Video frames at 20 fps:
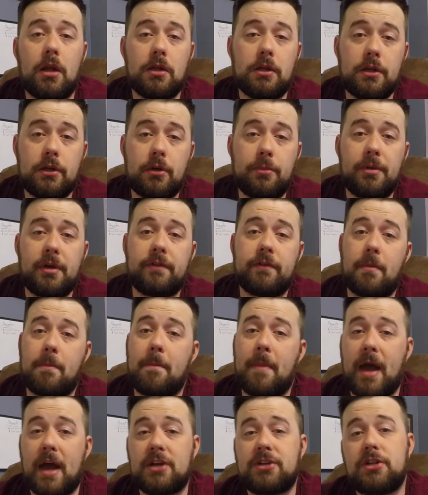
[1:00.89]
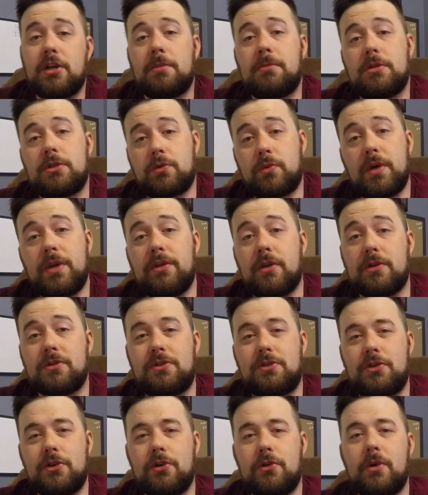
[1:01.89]
little bit of a mashup between those
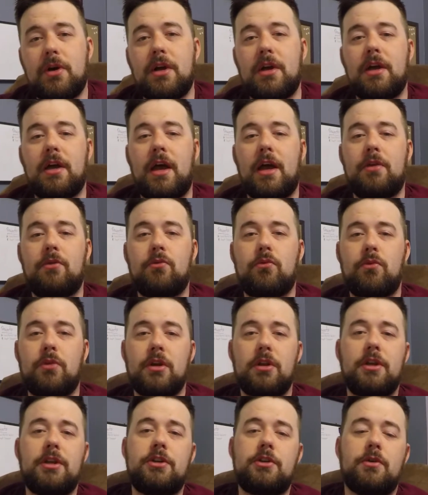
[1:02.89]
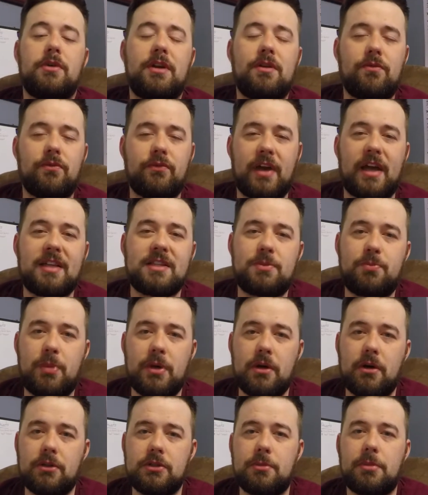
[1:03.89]
two and really do an advanced
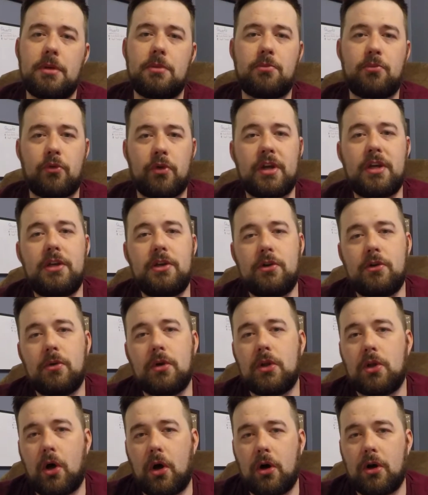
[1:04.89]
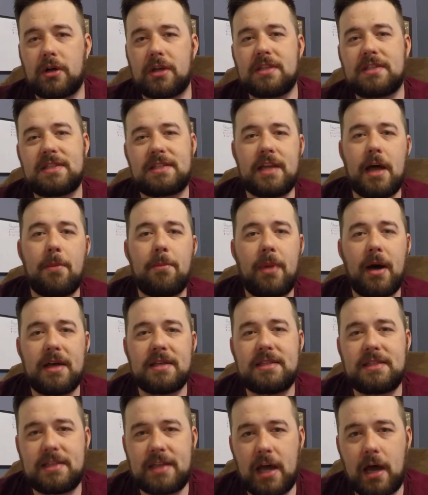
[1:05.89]
build, but bring you along step by
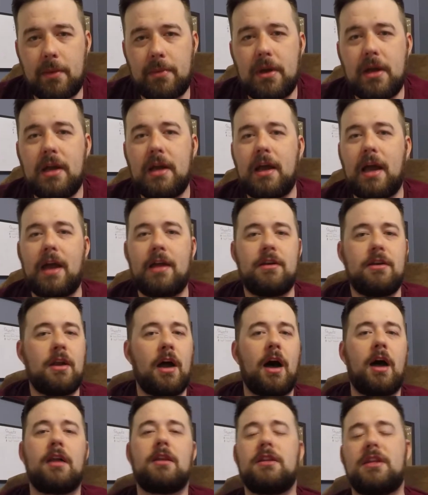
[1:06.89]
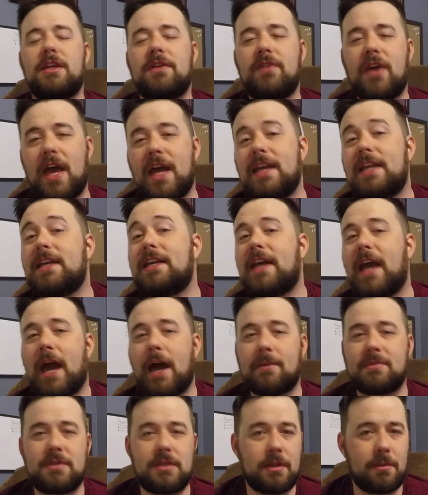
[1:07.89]
step and not leave any
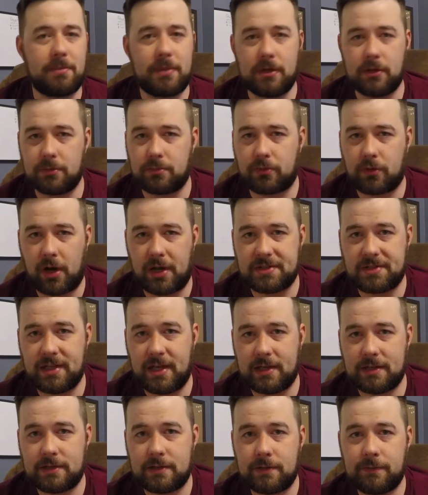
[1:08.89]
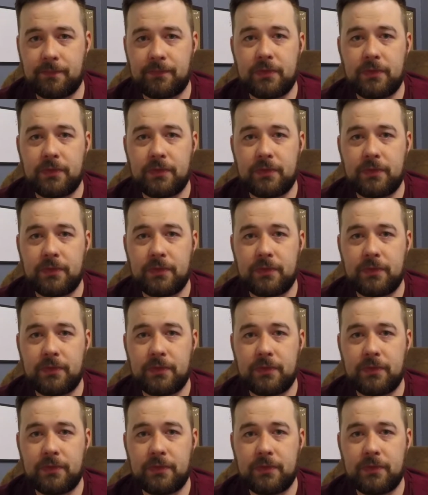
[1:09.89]
gaps in the build process.